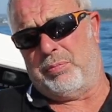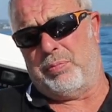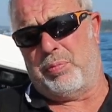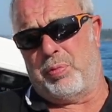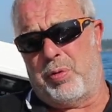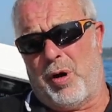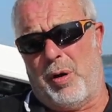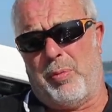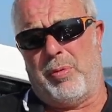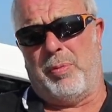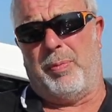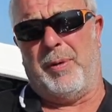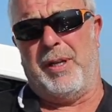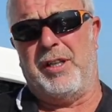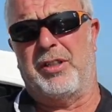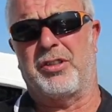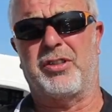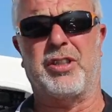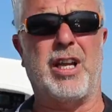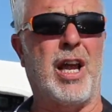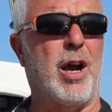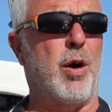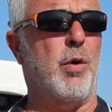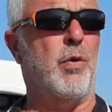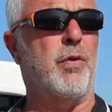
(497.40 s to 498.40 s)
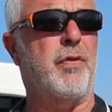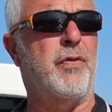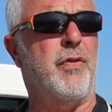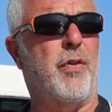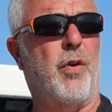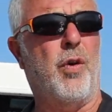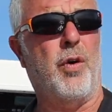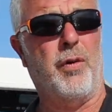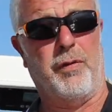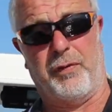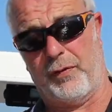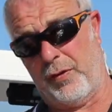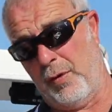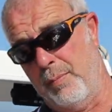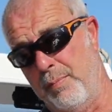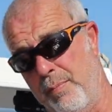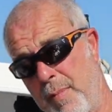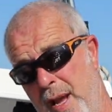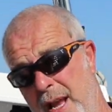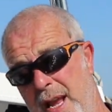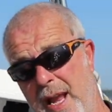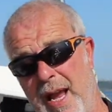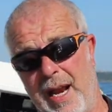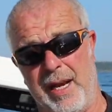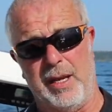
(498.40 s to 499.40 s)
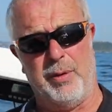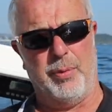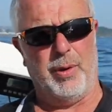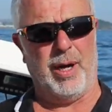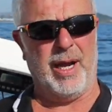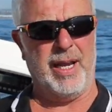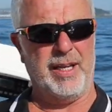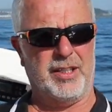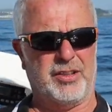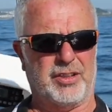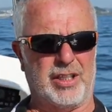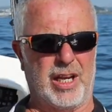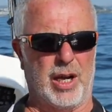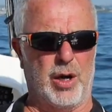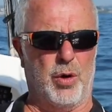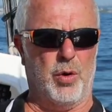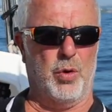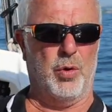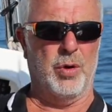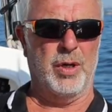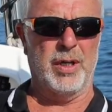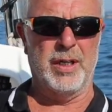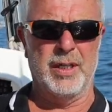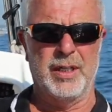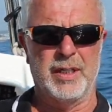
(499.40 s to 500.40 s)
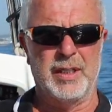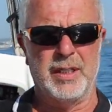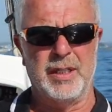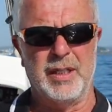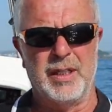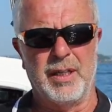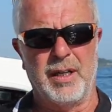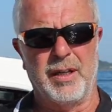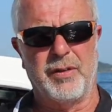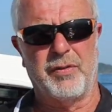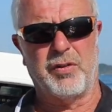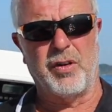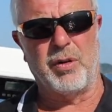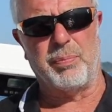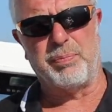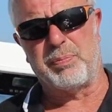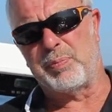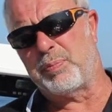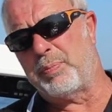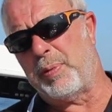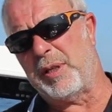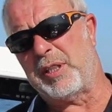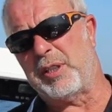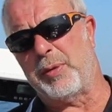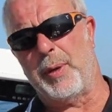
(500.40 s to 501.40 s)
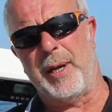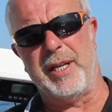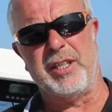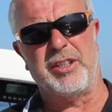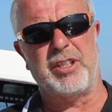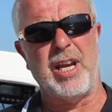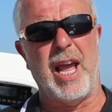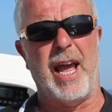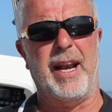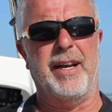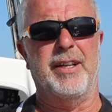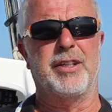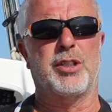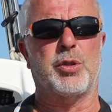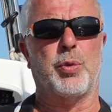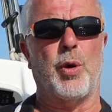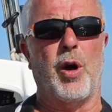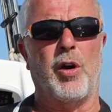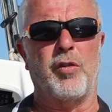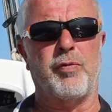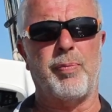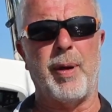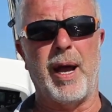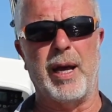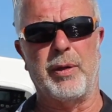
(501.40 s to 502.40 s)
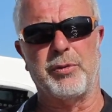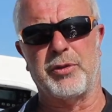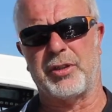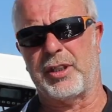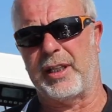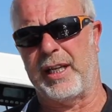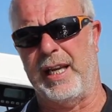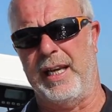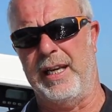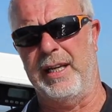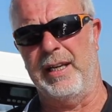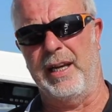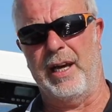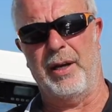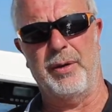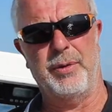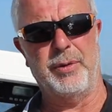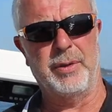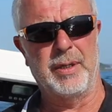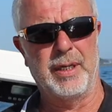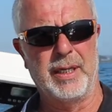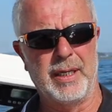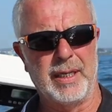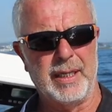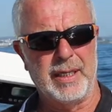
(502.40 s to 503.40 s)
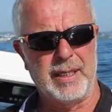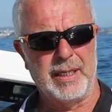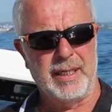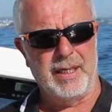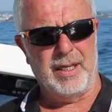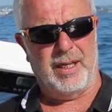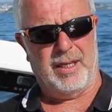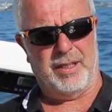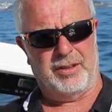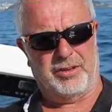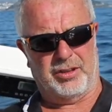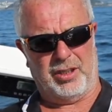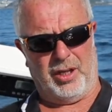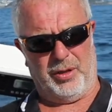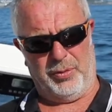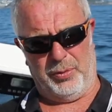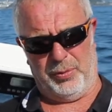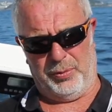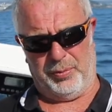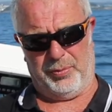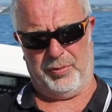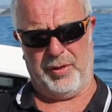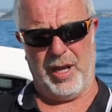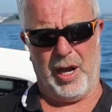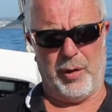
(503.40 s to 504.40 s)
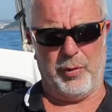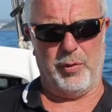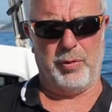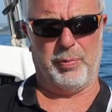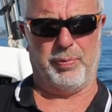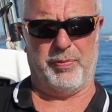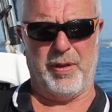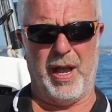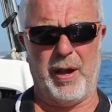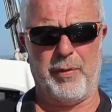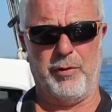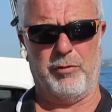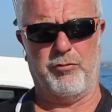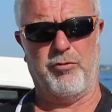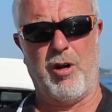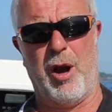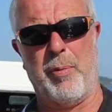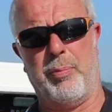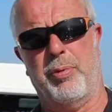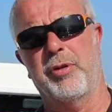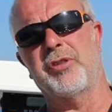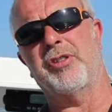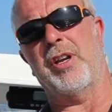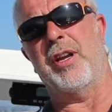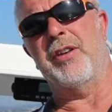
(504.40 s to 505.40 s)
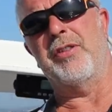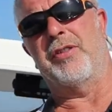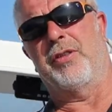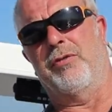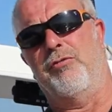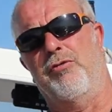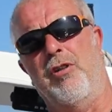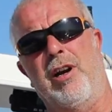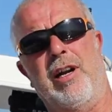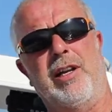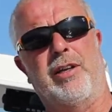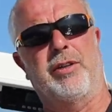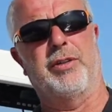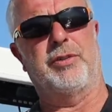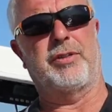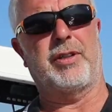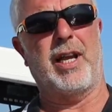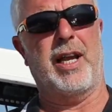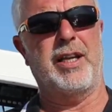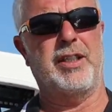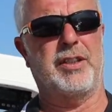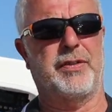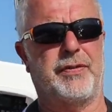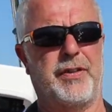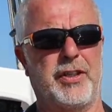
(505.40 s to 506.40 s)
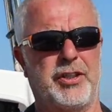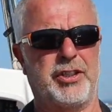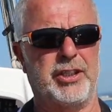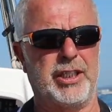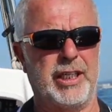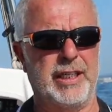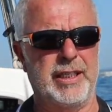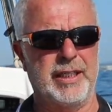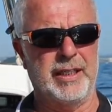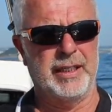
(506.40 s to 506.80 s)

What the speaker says: probably sell for me anyway, for between 10 and 12 pounds a kilo. So that would represent a really good day's fishing.